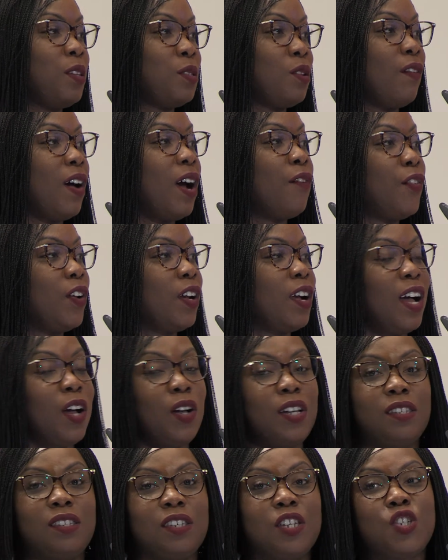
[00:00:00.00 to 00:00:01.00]
of Africa
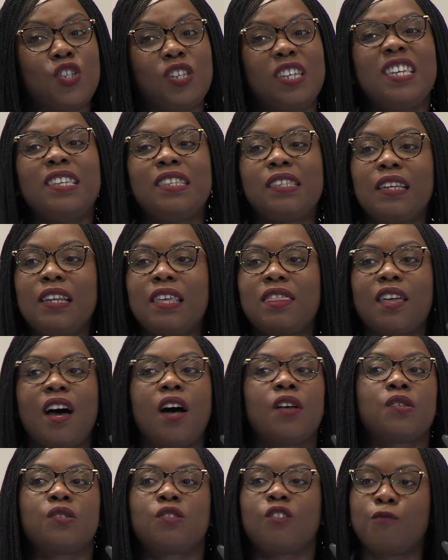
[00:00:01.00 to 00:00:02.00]
is easily
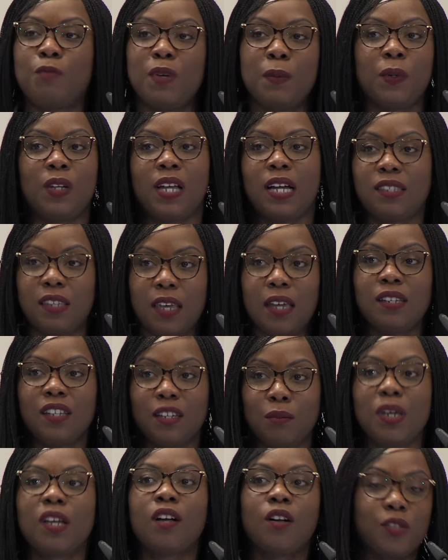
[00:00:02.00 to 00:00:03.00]
thousands of people
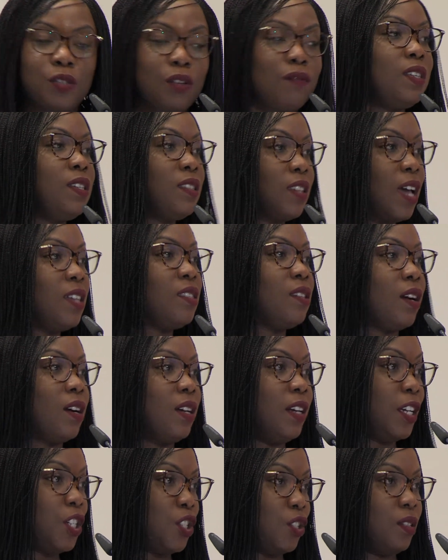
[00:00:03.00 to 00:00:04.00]
attending because of these kinds of
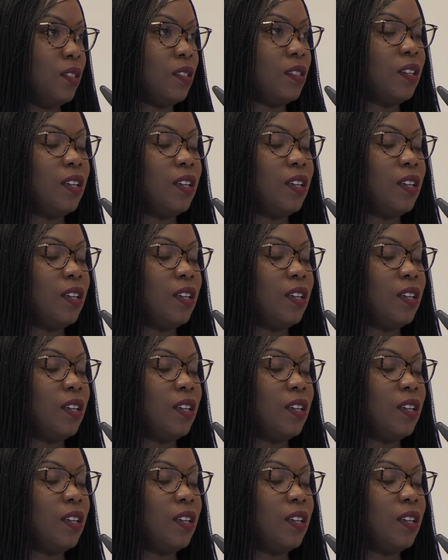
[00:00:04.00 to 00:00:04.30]
connections.